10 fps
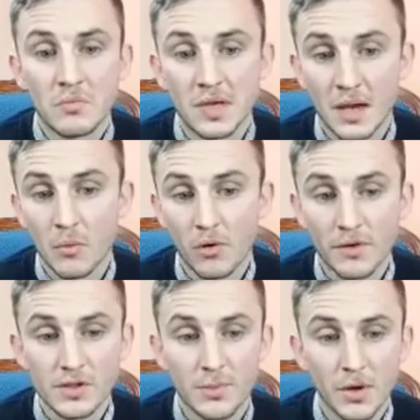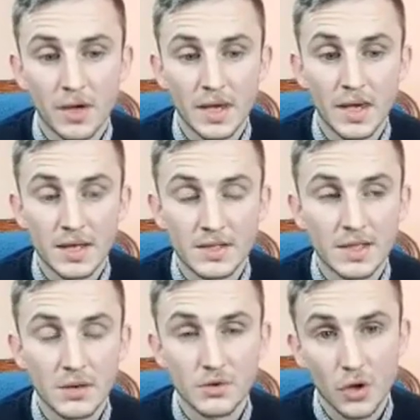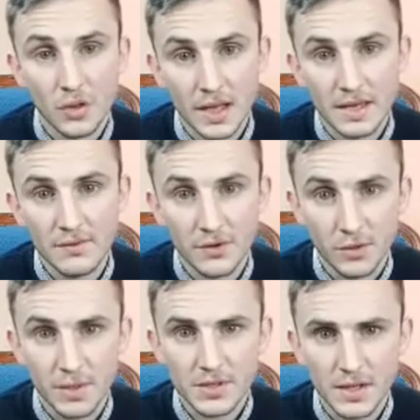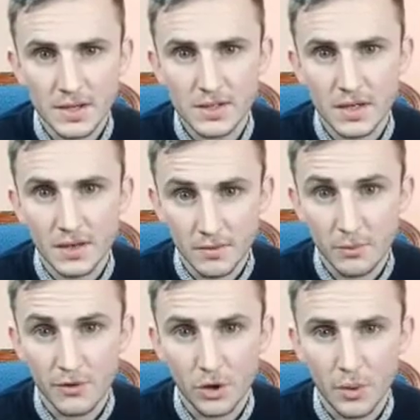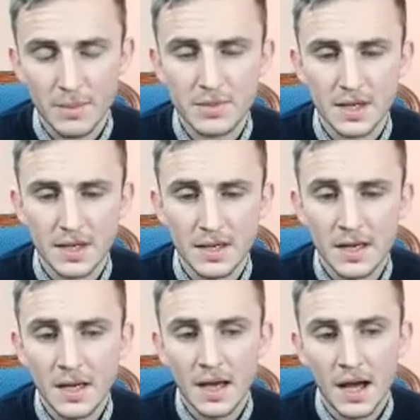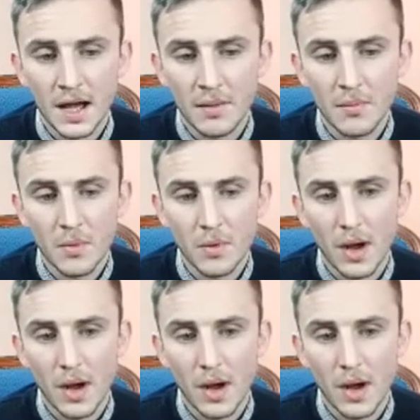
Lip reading: get more visibility and sales online for your business and for your website. I